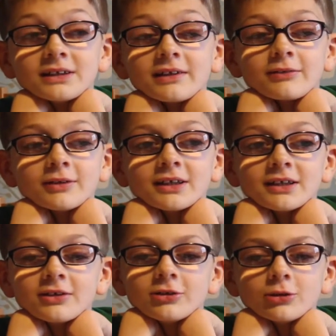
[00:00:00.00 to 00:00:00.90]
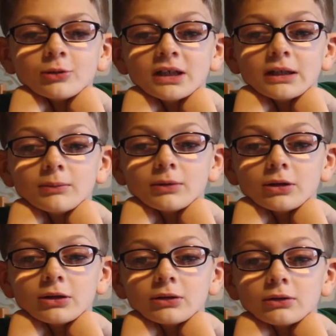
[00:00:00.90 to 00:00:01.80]
Yes, we did do it,
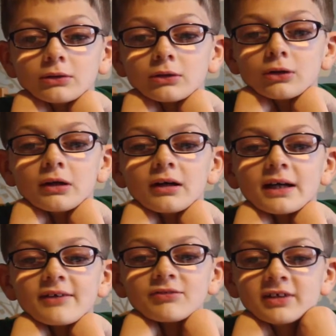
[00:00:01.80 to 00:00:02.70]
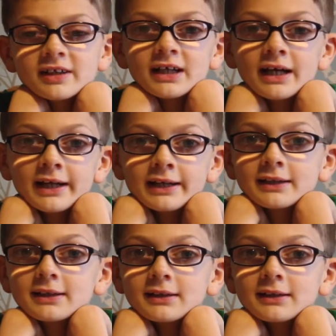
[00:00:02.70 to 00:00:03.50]
but not every day.